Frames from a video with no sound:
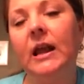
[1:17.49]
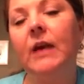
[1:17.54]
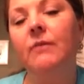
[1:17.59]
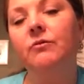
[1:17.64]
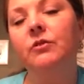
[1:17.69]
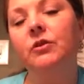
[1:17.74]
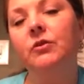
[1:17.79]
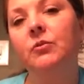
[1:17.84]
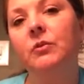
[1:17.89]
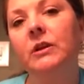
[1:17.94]

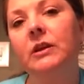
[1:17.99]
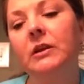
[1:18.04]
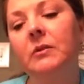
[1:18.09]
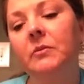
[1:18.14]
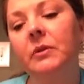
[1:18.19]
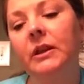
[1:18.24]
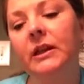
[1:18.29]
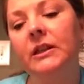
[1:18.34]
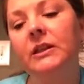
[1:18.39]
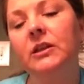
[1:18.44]
After we
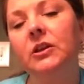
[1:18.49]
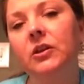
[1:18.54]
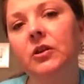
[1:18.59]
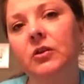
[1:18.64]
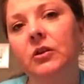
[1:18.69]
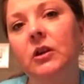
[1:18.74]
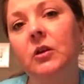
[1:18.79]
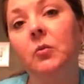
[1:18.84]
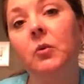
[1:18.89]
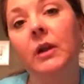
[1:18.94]
complete the
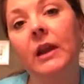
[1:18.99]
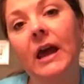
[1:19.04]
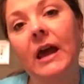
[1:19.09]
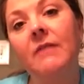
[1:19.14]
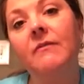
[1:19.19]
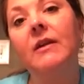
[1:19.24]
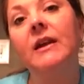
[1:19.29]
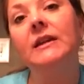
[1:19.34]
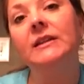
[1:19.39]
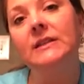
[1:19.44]
unit, we'll
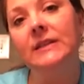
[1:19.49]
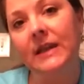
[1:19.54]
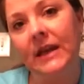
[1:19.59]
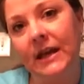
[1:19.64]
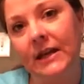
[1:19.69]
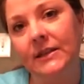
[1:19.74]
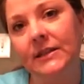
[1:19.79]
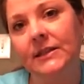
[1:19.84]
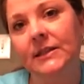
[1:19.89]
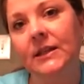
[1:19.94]
have a
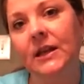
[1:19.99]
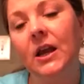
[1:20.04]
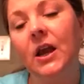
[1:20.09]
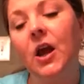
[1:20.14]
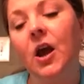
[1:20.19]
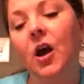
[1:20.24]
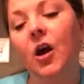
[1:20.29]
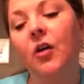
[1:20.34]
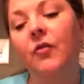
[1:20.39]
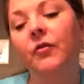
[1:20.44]
test
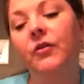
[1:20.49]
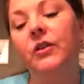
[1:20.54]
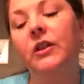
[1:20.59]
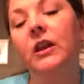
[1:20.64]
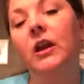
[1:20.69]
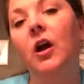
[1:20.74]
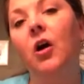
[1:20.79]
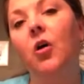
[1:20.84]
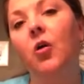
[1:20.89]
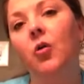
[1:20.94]
over
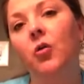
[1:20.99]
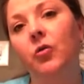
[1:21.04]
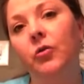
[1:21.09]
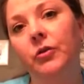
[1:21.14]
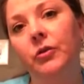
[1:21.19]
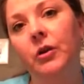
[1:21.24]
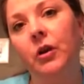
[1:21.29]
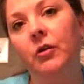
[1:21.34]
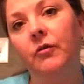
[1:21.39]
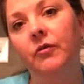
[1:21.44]
the
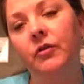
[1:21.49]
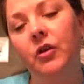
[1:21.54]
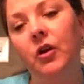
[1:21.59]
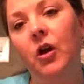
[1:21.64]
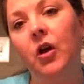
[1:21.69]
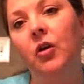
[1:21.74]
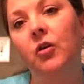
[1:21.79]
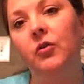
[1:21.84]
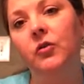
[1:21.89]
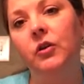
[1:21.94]
whole
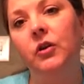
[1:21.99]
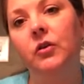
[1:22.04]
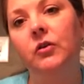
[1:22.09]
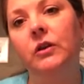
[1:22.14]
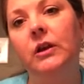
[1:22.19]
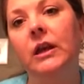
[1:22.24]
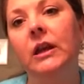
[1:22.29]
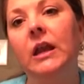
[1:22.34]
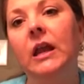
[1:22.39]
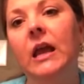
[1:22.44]

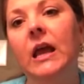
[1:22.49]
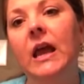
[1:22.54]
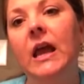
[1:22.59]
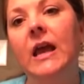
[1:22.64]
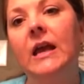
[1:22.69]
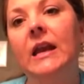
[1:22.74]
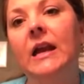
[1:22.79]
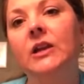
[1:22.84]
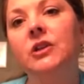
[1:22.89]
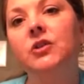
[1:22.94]
unit.
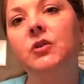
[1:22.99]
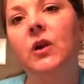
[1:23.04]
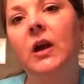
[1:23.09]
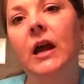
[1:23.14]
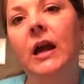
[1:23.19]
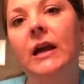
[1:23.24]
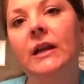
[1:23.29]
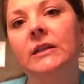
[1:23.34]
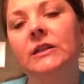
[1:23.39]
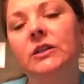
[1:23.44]
And I
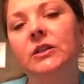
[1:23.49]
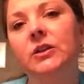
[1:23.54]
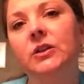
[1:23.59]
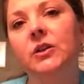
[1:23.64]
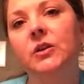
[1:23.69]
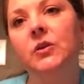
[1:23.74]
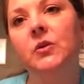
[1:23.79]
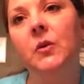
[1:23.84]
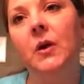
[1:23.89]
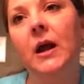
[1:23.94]
try
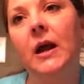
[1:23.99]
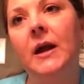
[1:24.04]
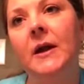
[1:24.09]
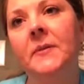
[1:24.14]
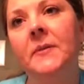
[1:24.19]
to